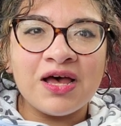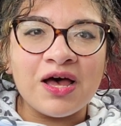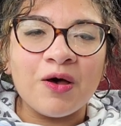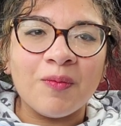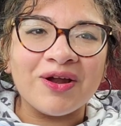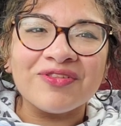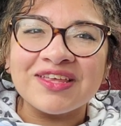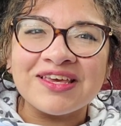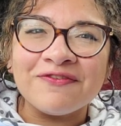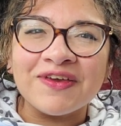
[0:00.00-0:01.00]
I don't
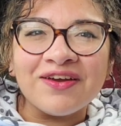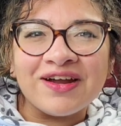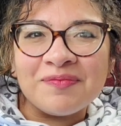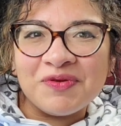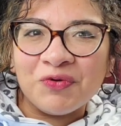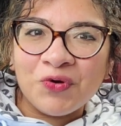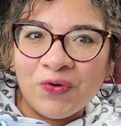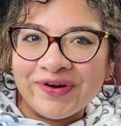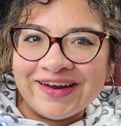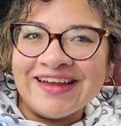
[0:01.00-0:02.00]
think he figured I'd be
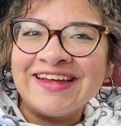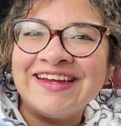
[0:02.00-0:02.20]
recording.